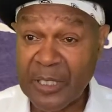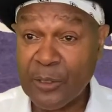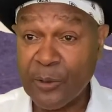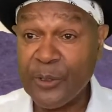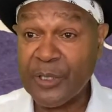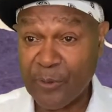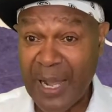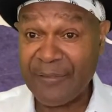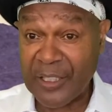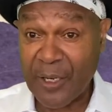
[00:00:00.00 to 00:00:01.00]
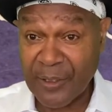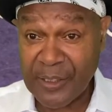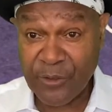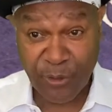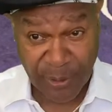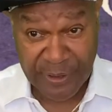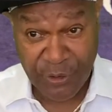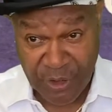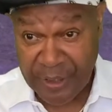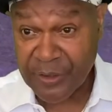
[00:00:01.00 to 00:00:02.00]
including graphic artist Chris
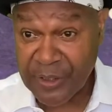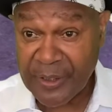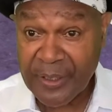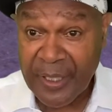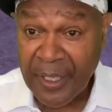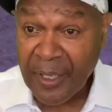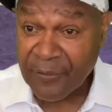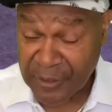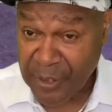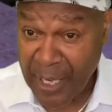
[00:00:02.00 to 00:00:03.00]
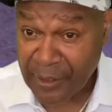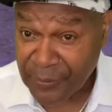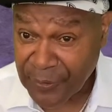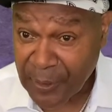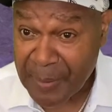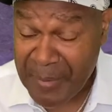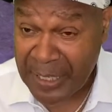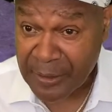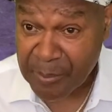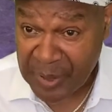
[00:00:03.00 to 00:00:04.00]
Jensen, photographer
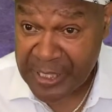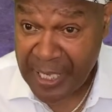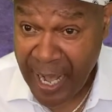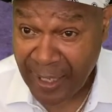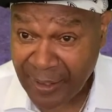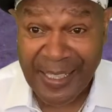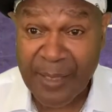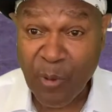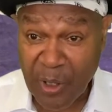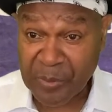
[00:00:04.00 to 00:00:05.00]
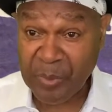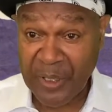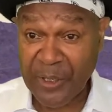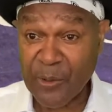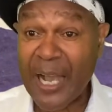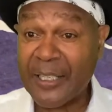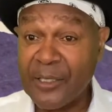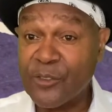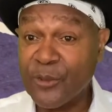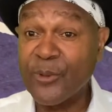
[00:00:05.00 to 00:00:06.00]
Amanda Peacock, keyboard player Rocky
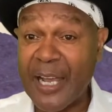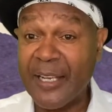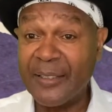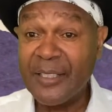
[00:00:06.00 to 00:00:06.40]
Saran,